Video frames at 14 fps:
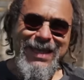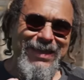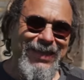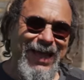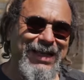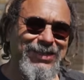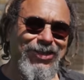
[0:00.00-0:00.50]

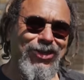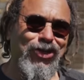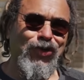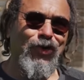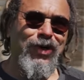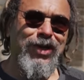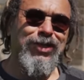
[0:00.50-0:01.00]
That's the
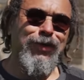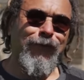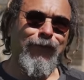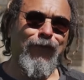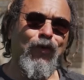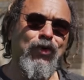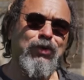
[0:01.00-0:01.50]
choice that
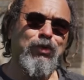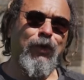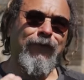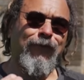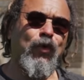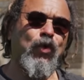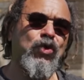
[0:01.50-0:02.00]
folks were
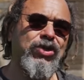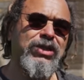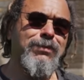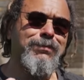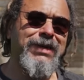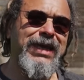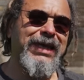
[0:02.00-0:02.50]
forced to
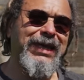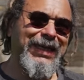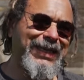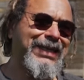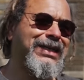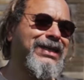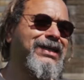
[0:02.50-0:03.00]
make
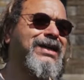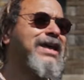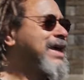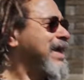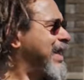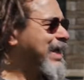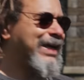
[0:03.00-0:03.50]
here
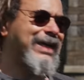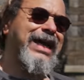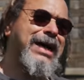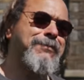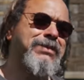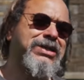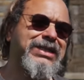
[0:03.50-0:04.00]
at
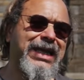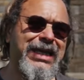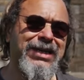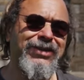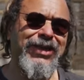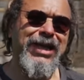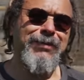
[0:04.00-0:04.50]

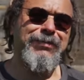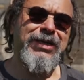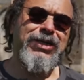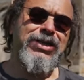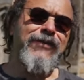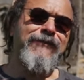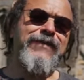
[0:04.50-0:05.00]
Cambuskenneth Abbey
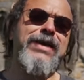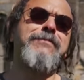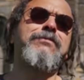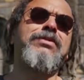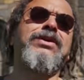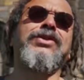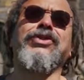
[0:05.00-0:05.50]
in
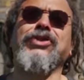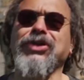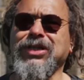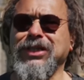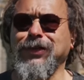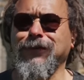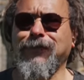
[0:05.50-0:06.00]
November
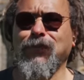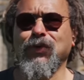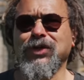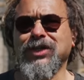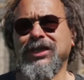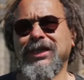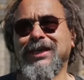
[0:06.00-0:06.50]

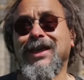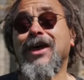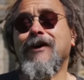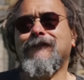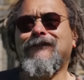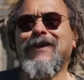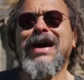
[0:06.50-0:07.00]
1314,
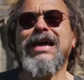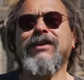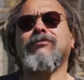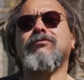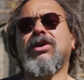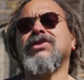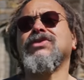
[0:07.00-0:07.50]

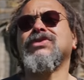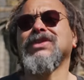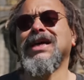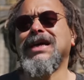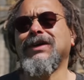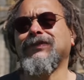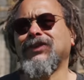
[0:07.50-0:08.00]
5 months
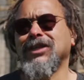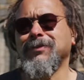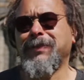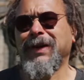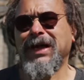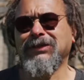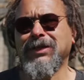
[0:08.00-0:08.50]
after the
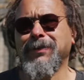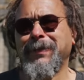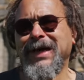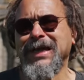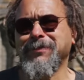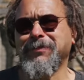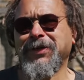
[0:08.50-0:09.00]
Battle of
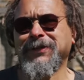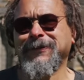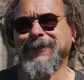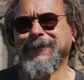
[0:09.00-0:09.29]
Bannockburn.